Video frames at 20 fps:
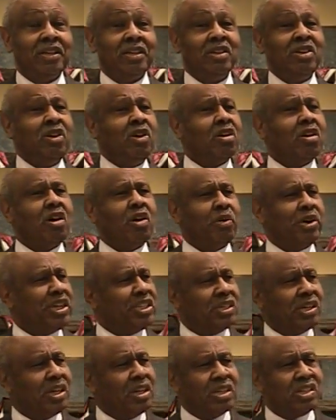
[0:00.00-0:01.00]
You don't
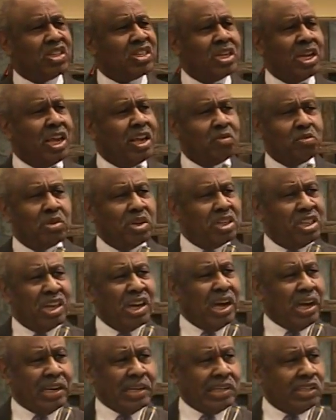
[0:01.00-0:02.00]
always understand what
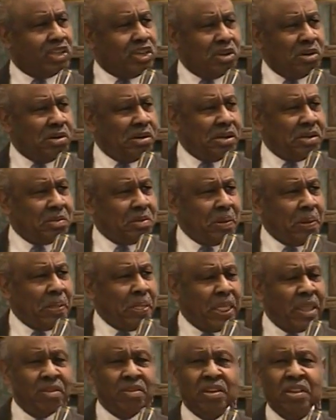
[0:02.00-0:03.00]
God is doing.
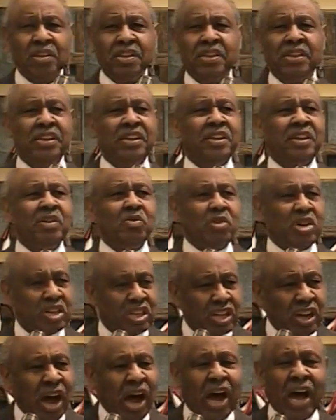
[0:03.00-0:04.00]
When
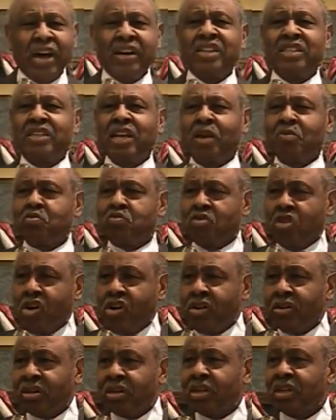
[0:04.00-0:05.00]
God is at
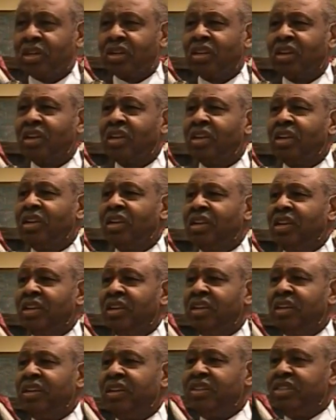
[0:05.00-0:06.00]
work,
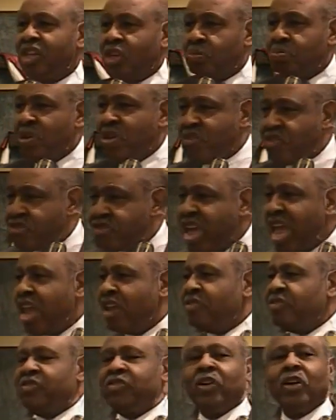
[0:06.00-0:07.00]
just be
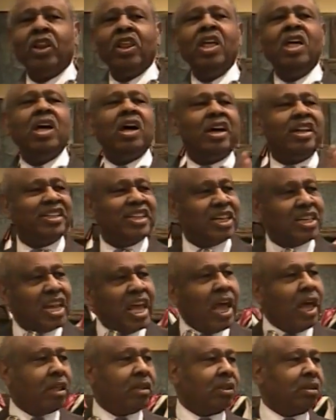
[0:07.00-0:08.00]
faithful unto
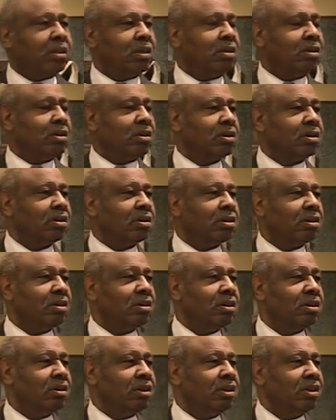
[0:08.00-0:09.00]
death.
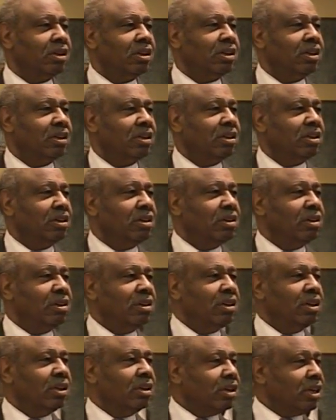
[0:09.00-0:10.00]

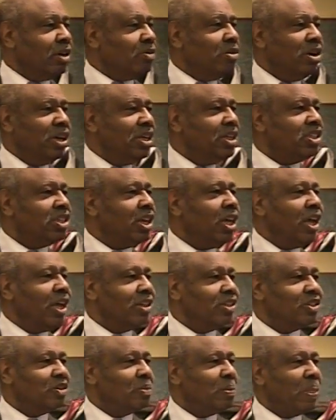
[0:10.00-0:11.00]
And look at what he
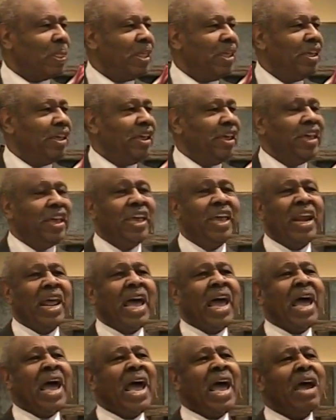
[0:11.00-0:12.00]
says. And
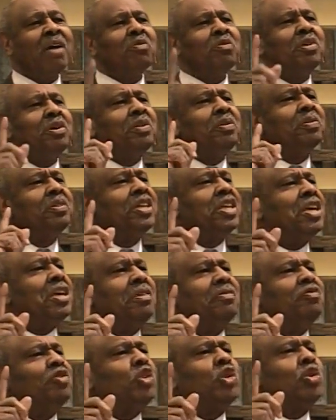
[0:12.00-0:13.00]
I will
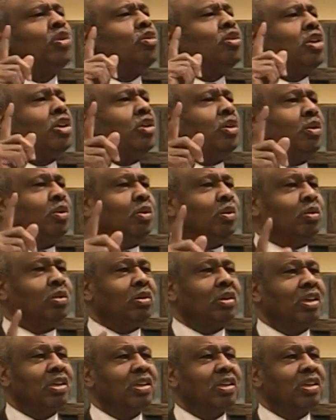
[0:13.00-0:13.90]
give to you.